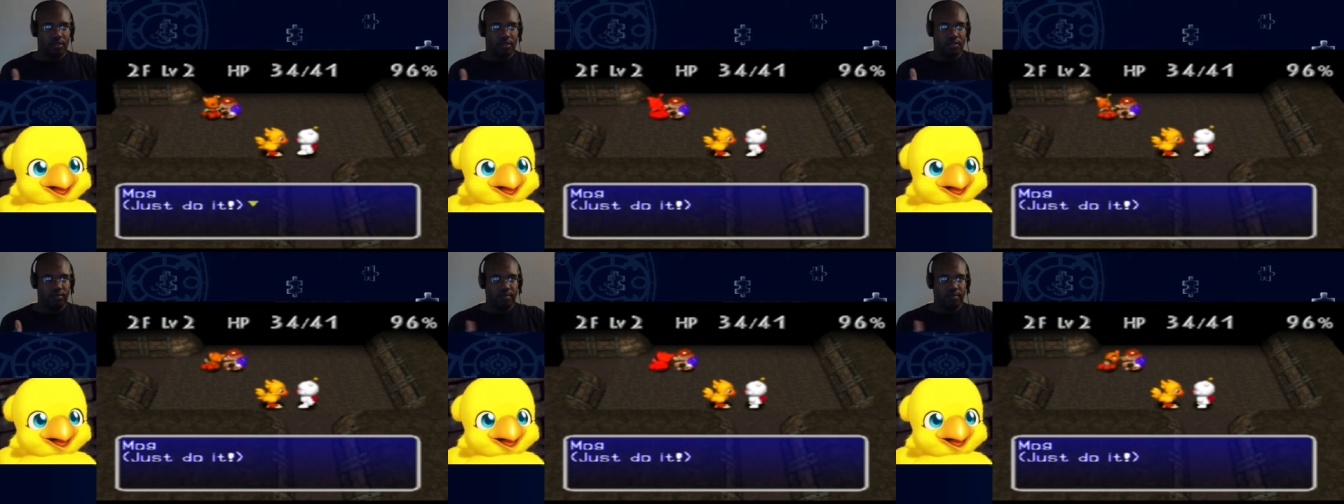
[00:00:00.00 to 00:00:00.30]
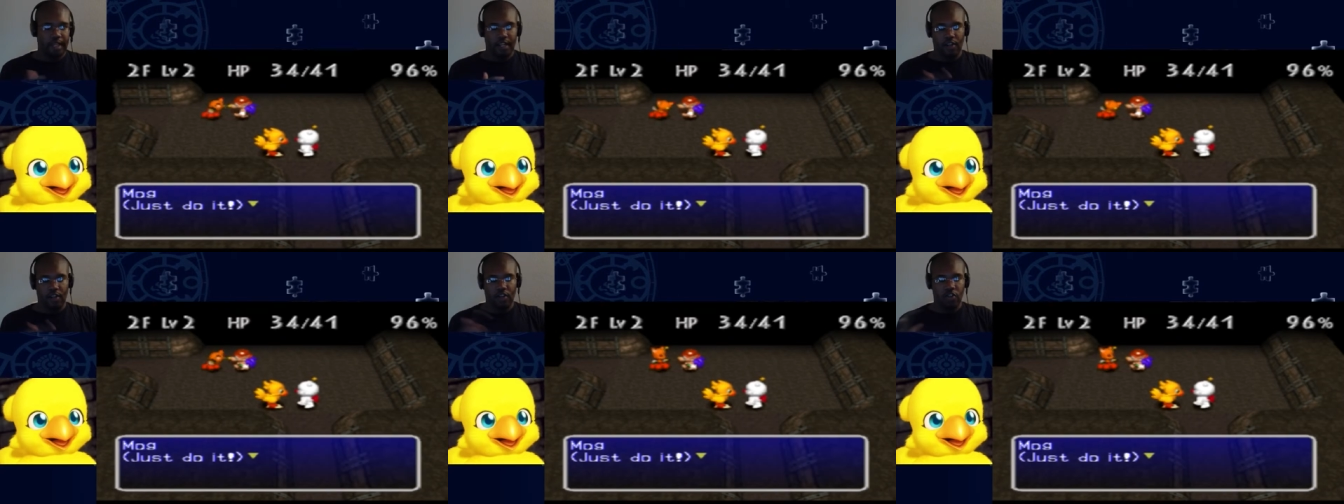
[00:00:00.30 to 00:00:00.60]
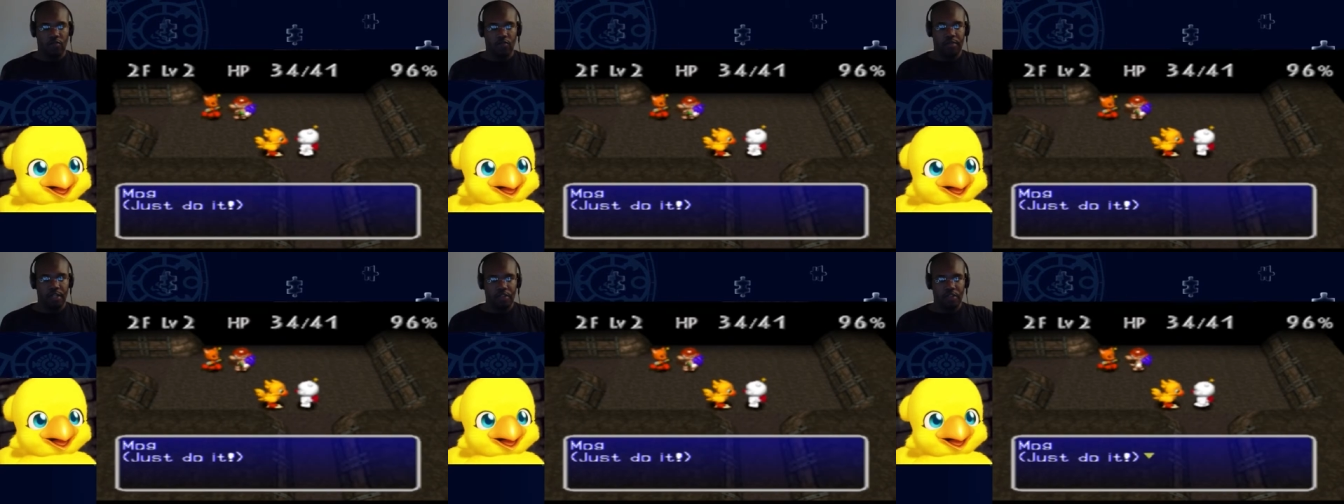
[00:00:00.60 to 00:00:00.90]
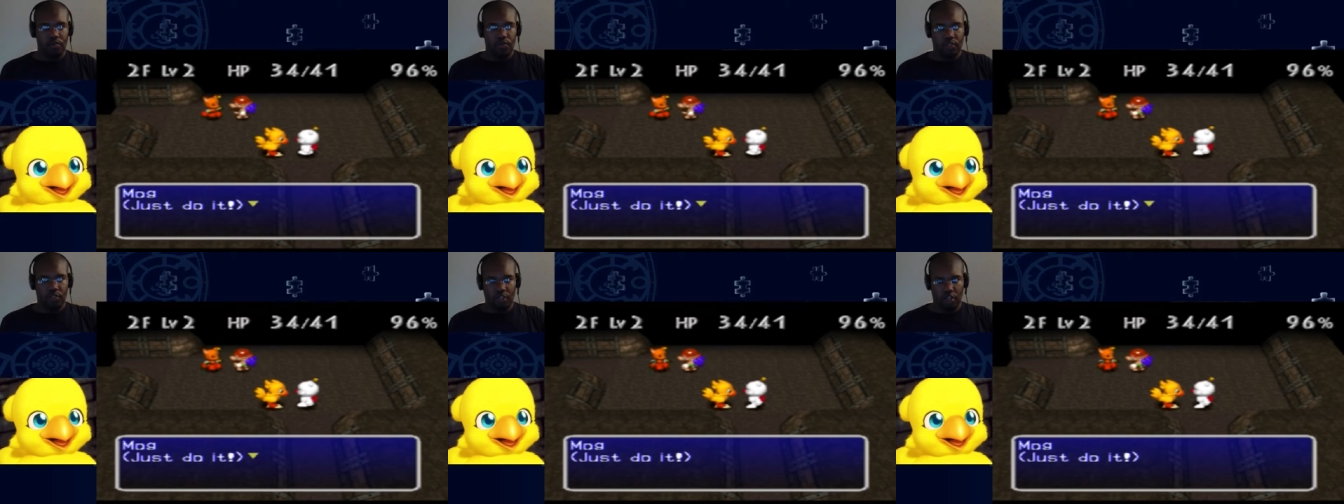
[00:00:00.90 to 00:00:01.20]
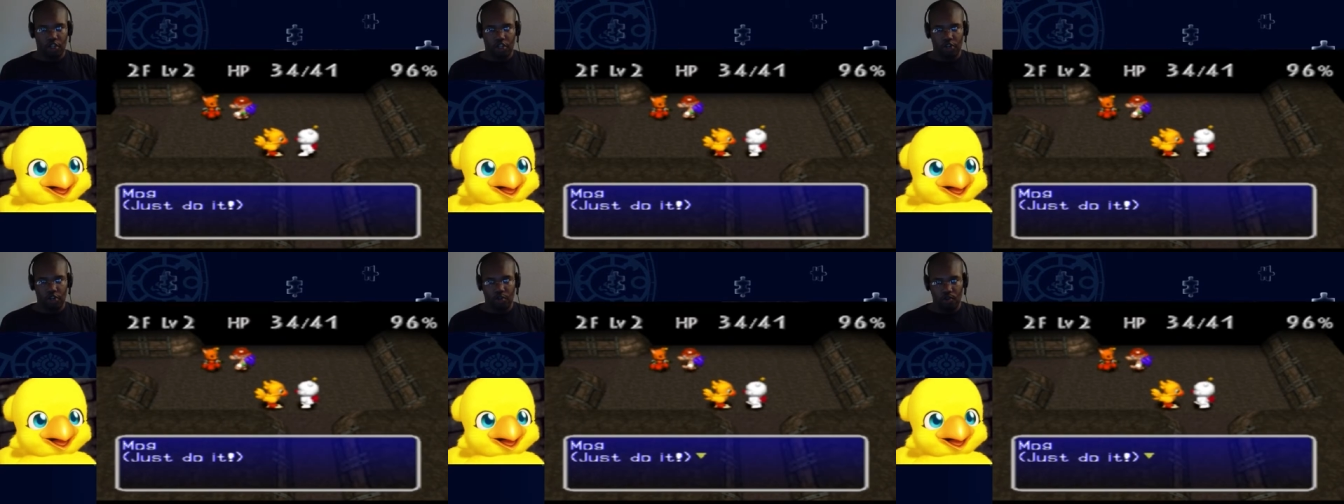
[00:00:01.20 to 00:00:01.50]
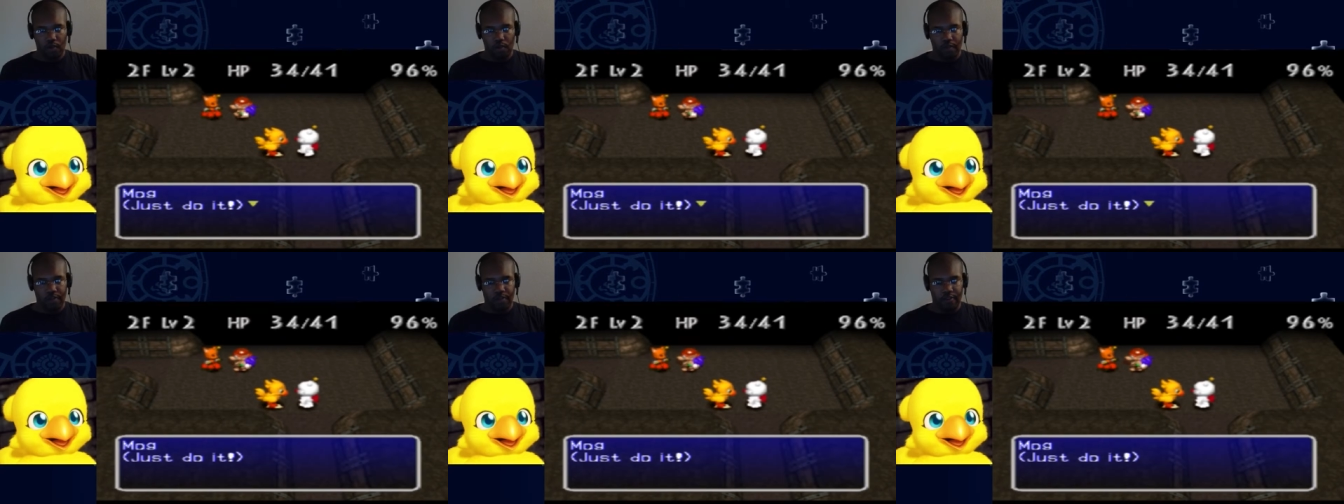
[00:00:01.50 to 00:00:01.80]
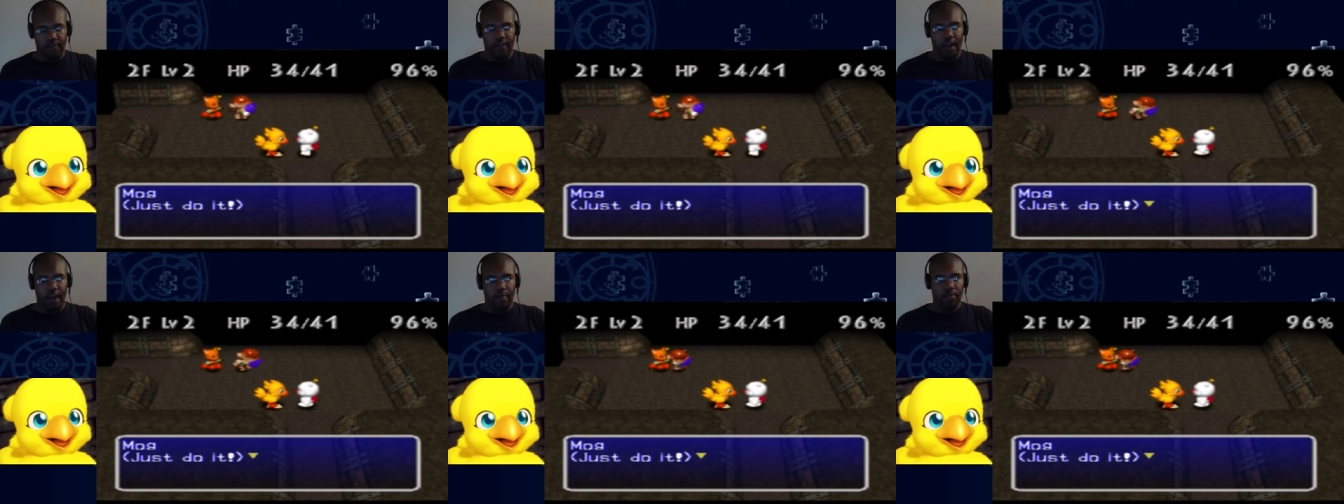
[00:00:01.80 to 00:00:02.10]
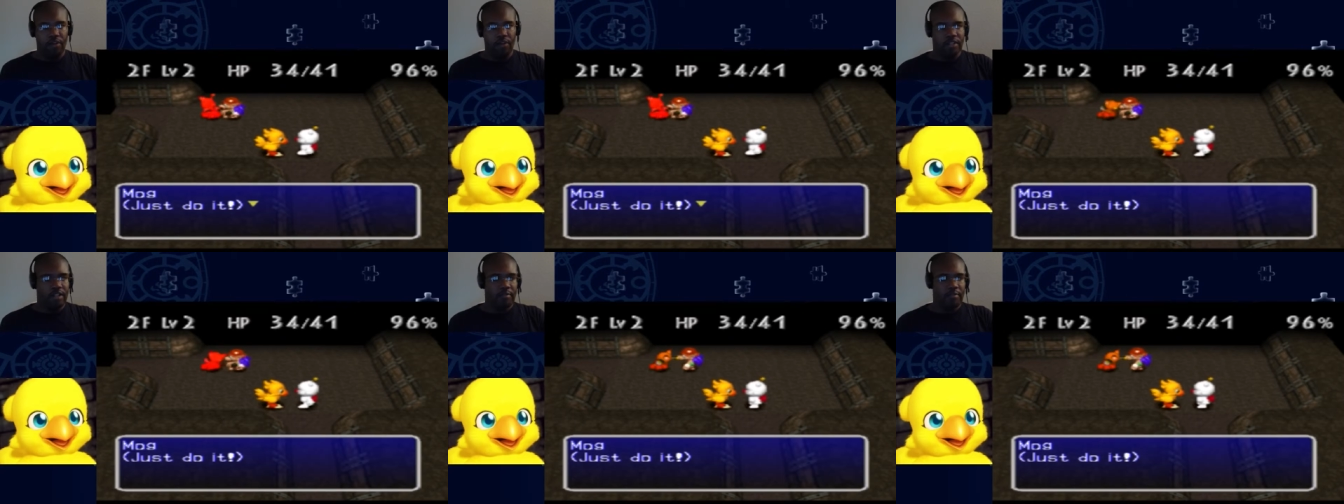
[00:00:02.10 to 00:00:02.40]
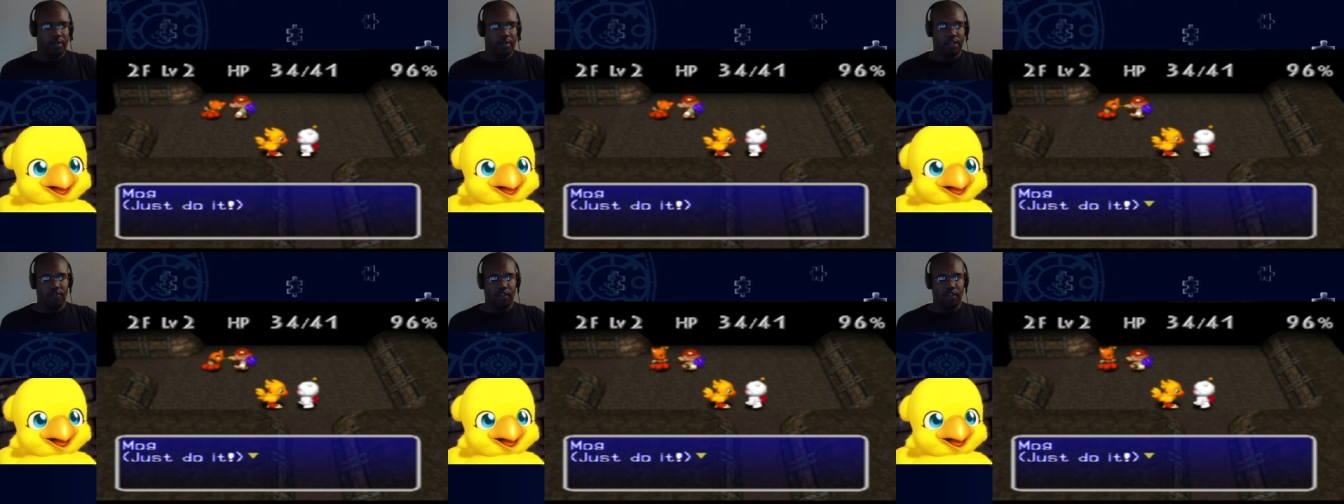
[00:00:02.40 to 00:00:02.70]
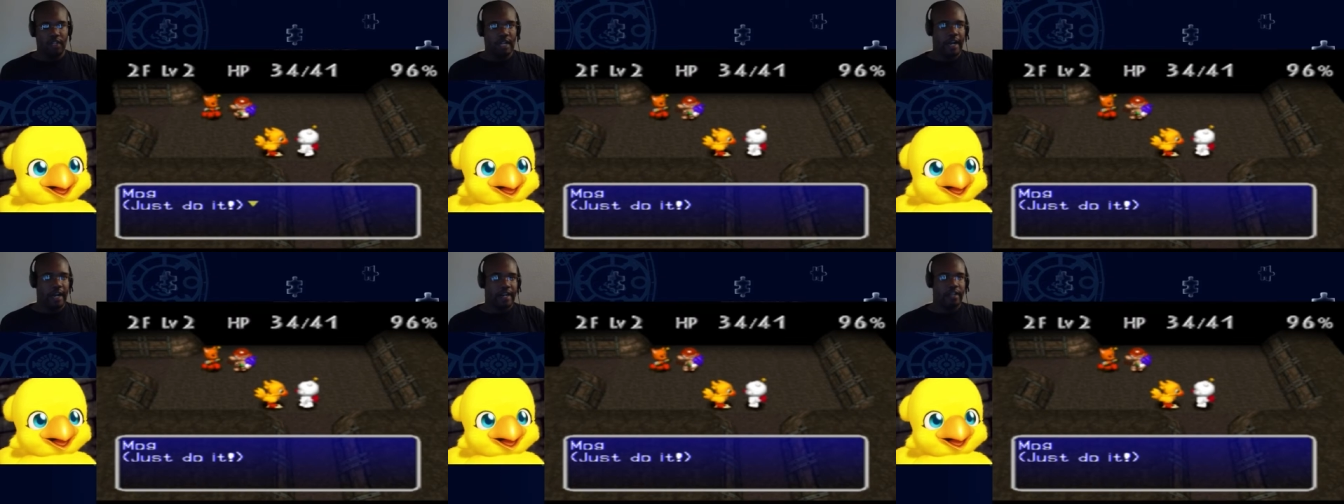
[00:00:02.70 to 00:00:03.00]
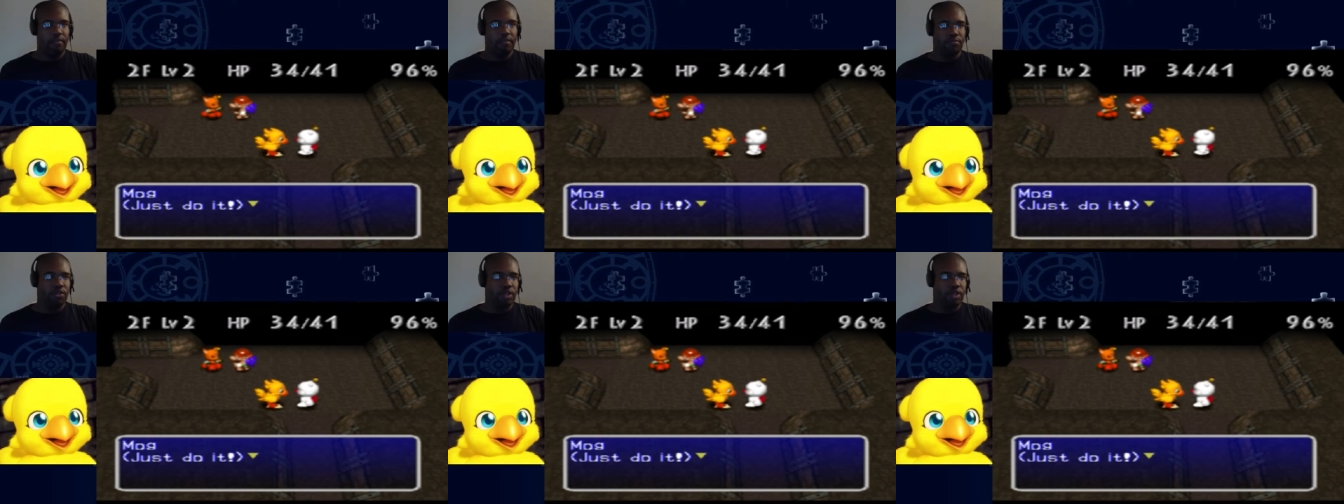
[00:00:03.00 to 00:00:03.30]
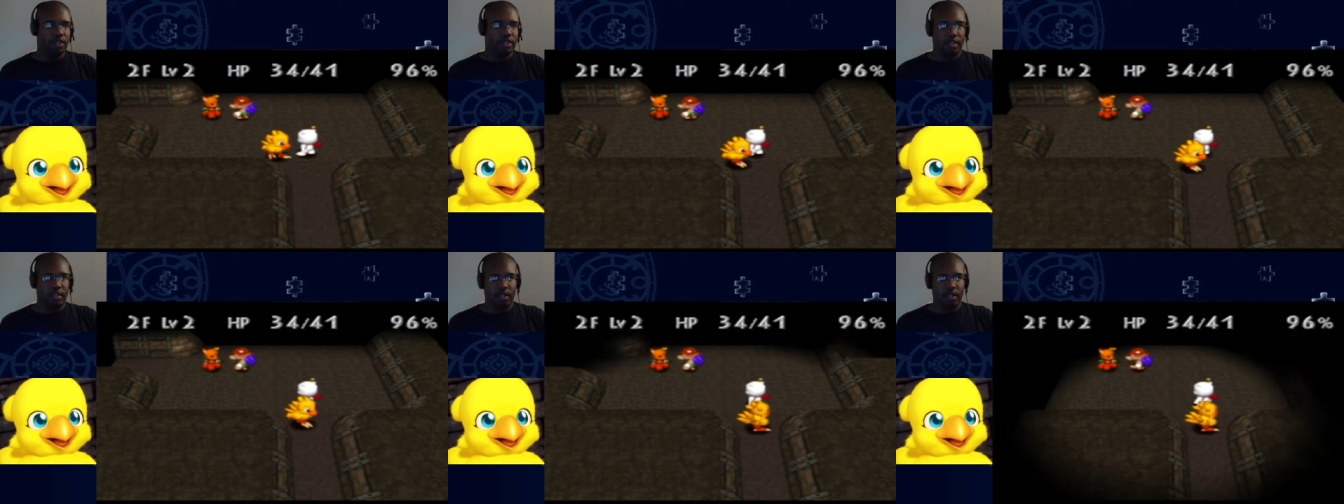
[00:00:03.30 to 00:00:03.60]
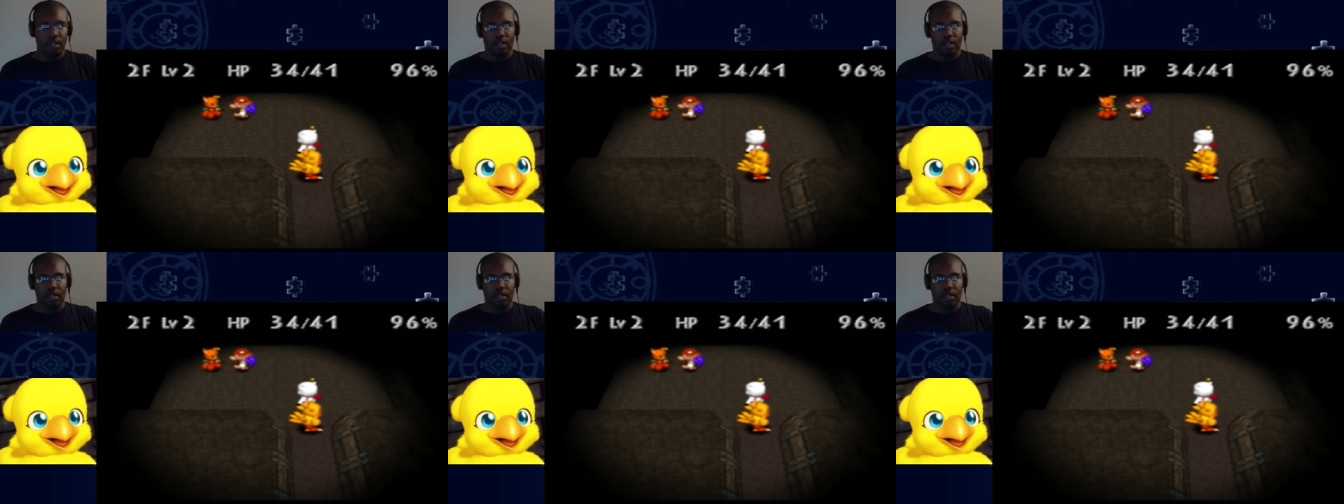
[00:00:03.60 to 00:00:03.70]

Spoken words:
They can also be used to cook with your fire books and I believe your lightning books.